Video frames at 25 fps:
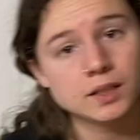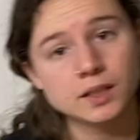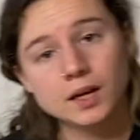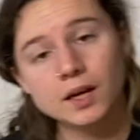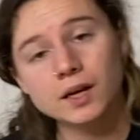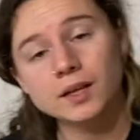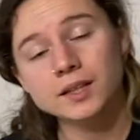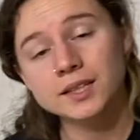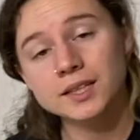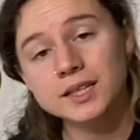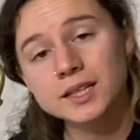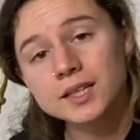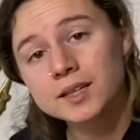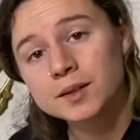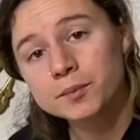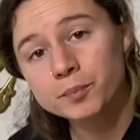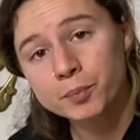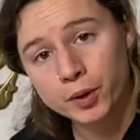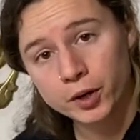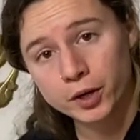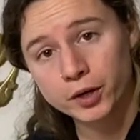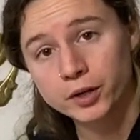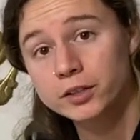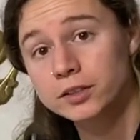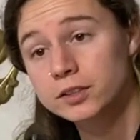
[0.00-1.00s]
A key
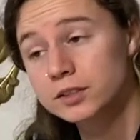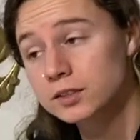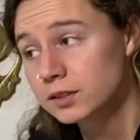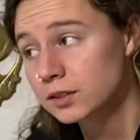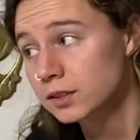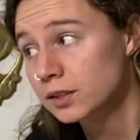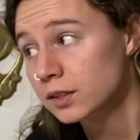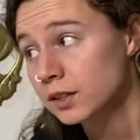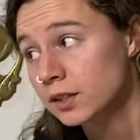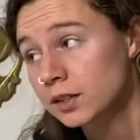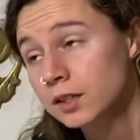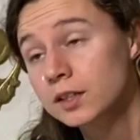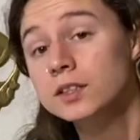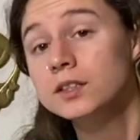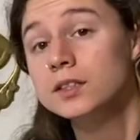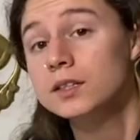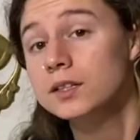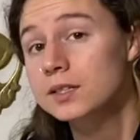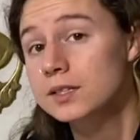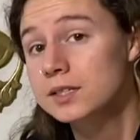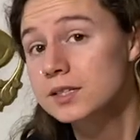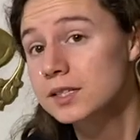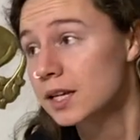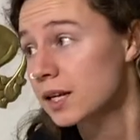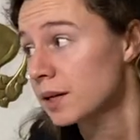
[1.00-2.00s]
part
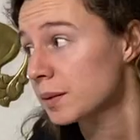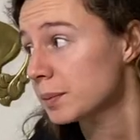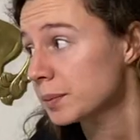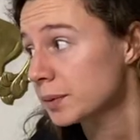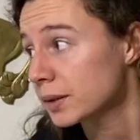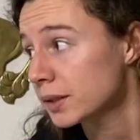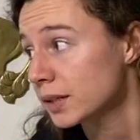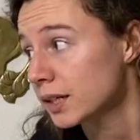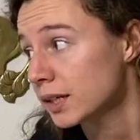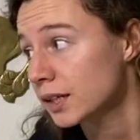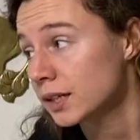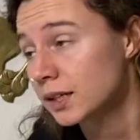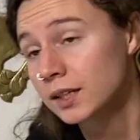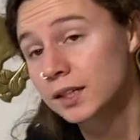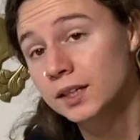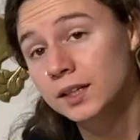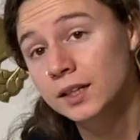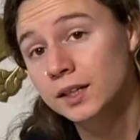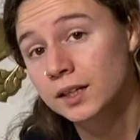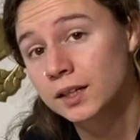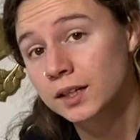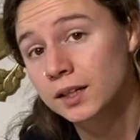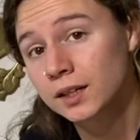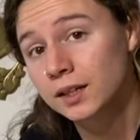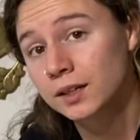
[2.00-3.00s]
to stapling
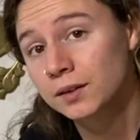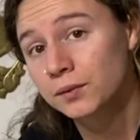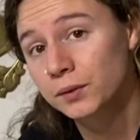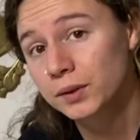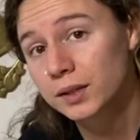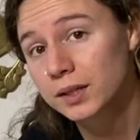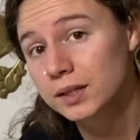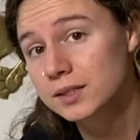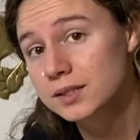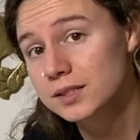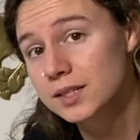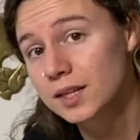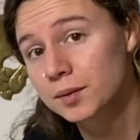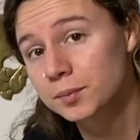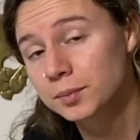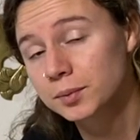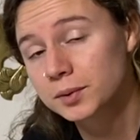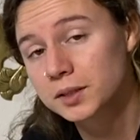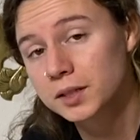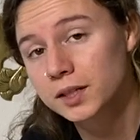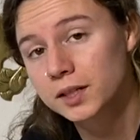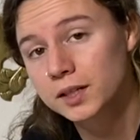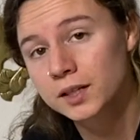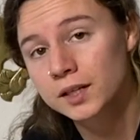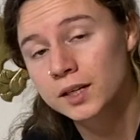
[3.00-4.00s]
for the staple
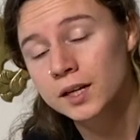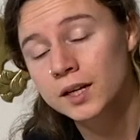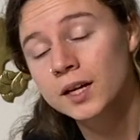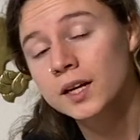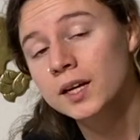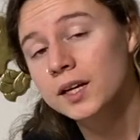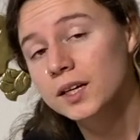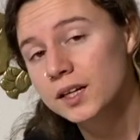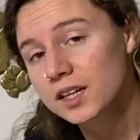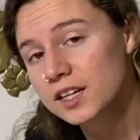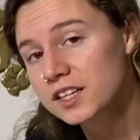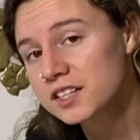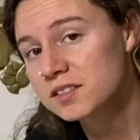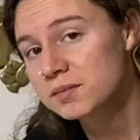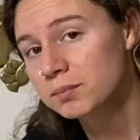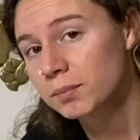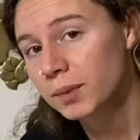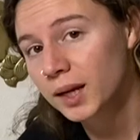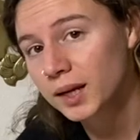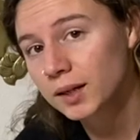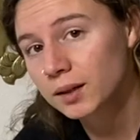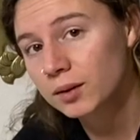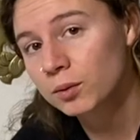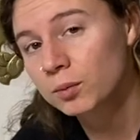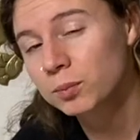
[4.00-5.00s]
gun is
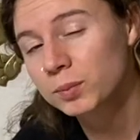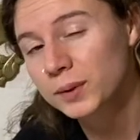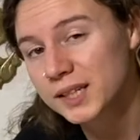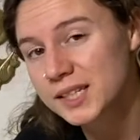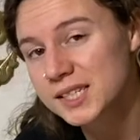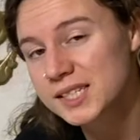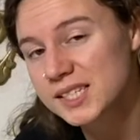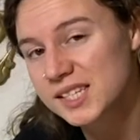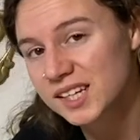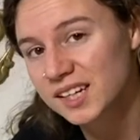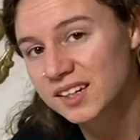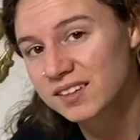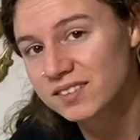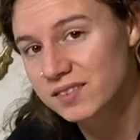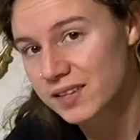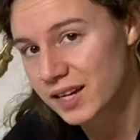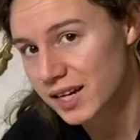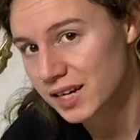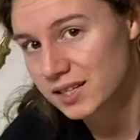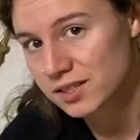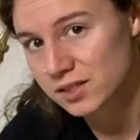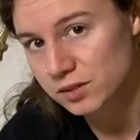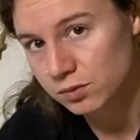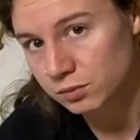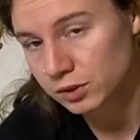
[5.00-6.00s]
make a wincing
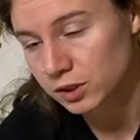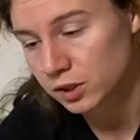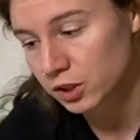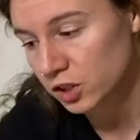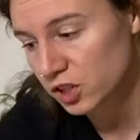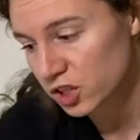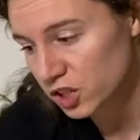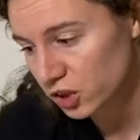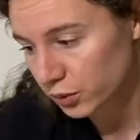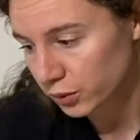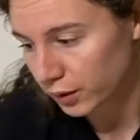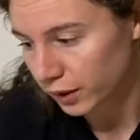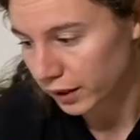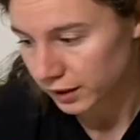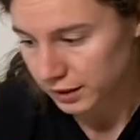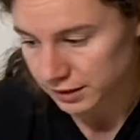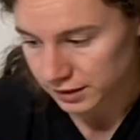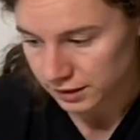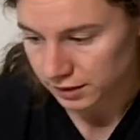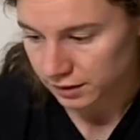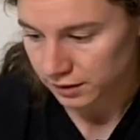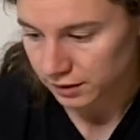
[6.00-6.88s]
face when you do it.